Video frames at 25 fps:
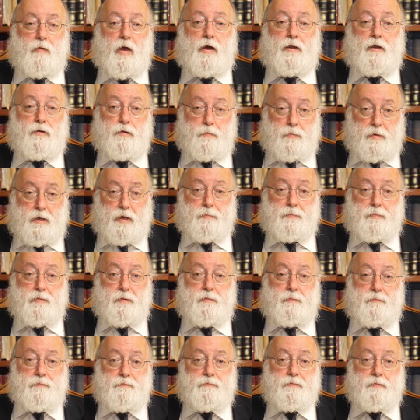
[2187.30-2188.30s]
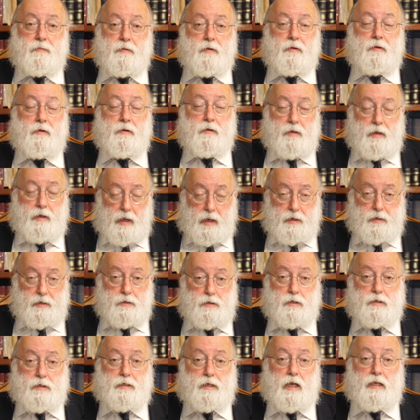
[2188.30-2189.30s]
on Yom Kippur, and he
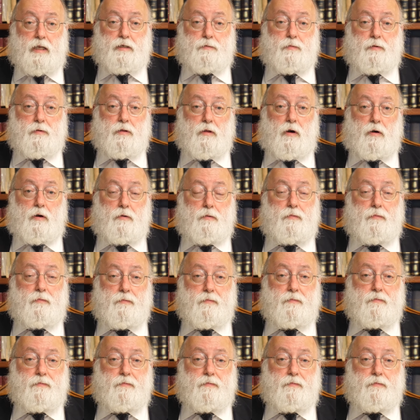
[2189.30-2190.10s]
descends below.